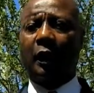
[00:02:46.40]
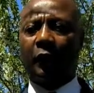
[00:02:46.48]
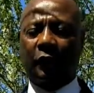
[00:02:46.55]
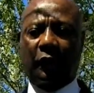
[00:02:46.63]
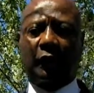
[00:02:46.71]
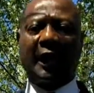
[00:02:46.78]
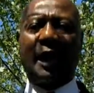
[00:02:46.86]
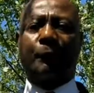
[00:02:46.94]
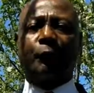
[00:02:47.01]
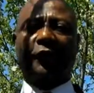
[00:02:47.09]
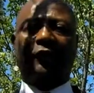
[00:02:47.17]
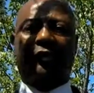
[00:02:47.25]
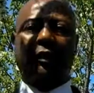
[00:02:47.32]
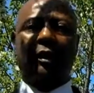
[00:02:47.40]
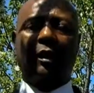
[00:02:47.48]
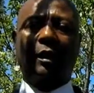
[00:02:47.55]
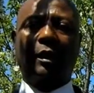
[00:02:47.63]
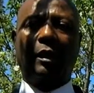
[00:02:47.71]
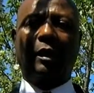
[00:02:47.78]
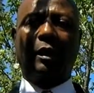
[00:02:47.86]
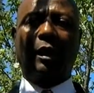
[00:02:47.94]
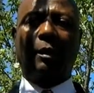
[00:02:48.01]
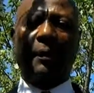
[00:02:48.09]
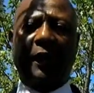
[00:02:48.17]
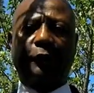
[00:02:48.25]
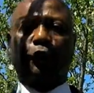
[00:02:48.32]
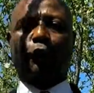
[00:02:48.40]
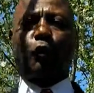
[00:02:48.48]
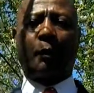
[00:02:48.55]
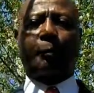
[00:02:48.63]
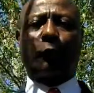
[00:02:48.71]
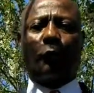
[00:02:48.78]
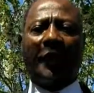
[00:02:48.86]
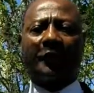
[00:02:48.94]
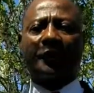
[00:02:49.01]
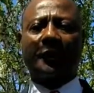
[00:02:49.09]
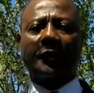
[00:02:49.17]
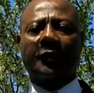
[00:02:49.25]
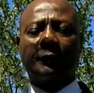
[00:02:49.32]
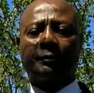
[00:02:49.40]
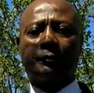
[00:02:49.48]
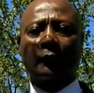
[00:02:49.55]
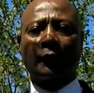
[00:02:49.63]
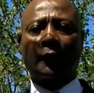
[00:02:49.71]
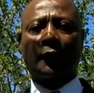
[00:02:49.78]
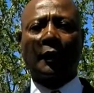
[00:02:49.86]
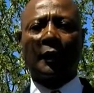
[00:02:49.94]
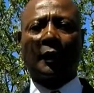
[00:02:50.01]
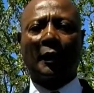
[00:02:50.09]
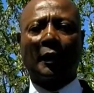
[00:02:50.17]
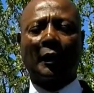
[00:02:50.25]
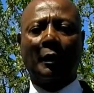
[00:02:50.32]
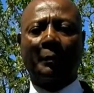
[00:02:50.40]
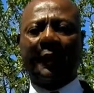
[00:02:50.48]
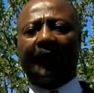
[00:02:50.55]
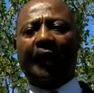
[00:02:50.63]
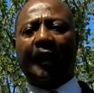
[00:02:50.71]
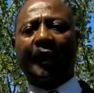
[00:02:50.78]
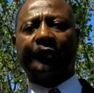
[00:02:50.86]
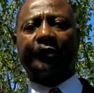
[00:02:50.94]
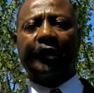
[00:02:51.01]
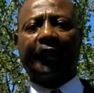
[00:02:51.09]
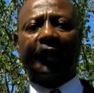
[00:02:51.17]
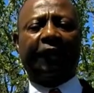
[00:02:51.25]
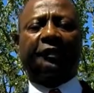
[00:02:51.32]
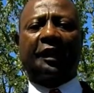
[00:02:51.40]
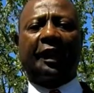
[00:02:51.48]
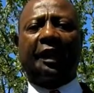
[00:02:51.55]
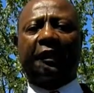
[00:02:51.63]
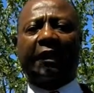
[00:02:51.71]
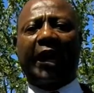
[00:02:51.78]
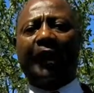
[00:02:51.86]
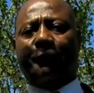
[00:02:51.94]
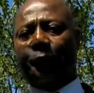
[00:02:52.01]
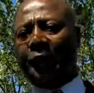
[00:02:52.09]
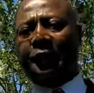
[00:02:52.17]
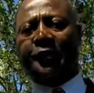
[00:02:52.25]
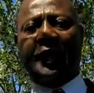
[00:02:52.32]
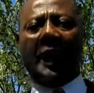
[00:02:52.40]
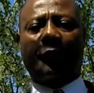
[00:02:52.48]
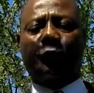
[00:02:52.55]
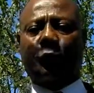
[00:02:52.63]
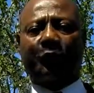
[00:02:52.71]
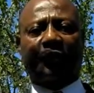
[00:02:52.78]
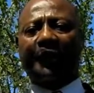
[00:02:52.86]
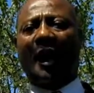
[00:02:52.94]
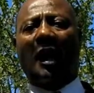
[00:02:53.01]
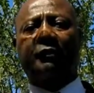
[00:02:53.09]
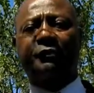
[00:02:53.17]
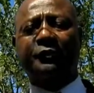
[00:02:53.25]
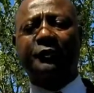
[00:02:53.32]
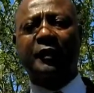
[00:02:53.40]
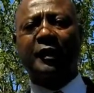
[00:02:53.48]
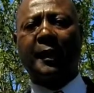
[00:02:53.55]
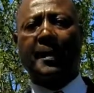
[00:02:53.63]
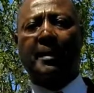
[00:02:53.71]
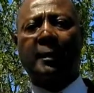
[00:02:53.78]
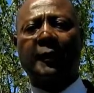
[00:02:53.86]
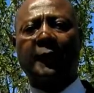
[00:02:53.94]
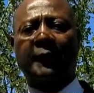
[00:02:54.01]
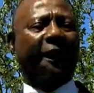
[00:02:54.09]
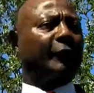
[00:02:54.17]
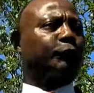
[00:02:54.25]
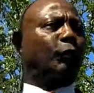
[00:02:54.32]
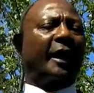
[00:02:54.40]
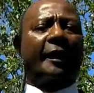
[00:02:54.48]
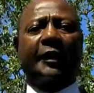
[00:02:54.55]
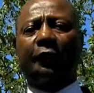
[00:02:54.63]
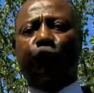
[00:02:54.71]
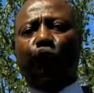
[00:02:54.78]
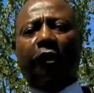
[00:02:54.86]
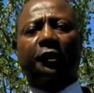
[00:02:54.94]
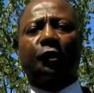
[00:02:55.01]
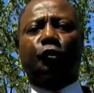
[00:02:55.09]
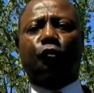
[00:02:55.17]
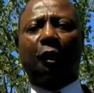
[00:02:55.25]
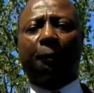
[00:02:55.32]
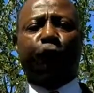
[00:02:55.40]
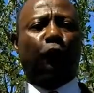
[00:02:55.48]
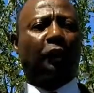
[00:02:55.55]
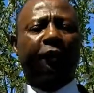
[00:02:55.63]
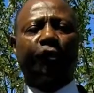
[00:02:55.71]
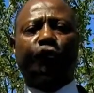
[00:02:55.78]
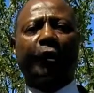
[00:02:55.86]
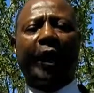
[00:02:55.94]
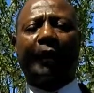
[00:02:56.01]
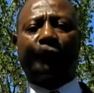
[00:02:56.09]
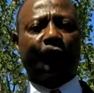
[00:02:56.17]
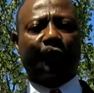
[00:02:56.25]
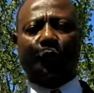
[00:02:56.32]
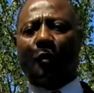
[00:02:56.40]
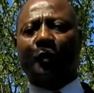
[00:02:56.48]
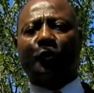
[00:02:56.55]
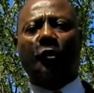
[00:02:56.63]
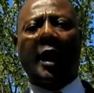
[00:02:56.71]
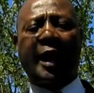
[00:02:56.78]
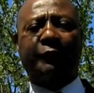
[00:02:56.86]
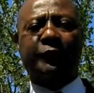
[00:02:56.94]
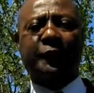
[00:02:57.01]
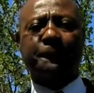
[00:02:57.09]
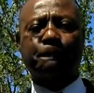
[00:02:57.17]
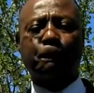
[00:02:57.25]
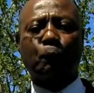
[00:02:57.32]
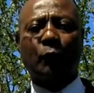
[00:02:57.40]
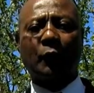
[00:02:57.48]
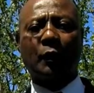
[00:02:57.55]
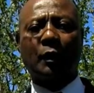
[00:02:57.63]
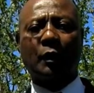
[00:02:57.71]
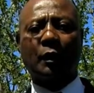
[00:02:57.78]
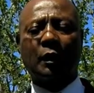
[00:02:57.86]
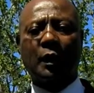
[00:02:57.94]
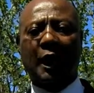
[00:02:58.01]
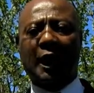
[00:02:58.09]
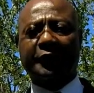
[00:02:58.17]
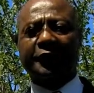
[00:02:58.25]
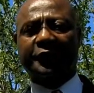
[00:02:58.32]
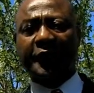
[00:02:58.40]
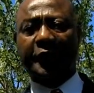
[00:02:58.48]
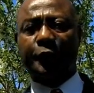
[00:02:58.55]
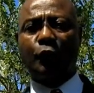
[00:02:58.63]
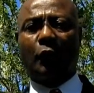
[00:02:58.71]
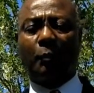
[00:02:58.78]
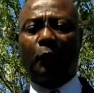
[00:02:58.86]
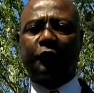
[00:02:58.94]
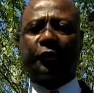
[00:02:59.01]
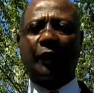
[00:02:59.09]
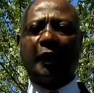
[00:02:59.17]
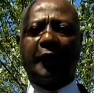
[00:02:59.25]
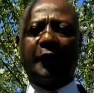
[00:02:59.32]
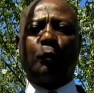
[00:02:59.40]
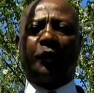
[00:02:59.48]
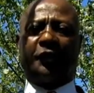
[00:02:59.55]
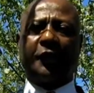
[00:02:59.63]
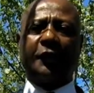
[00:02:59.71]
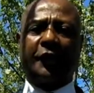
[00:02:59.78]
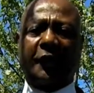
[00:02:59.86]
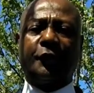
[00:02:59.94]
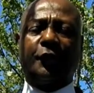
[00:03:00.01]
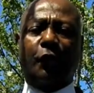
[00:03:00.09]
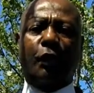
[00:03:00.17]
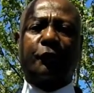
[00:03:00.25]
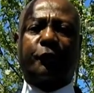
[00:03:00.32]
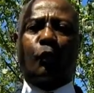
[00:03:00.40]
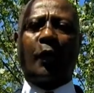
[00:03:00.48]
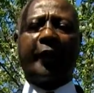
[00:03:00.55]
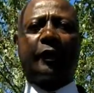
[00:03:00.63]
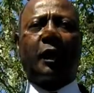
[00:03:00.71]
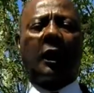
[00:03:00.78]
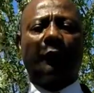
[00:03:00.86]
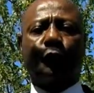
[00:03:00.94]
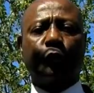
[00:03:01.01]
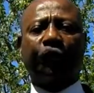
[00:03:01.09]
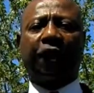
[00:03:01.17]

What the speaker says: conglomerates, major corporations, because he's the head guy for international stuff. That's why he gets all these trips, all these travels, always travel. I understand he was in the earthquake of New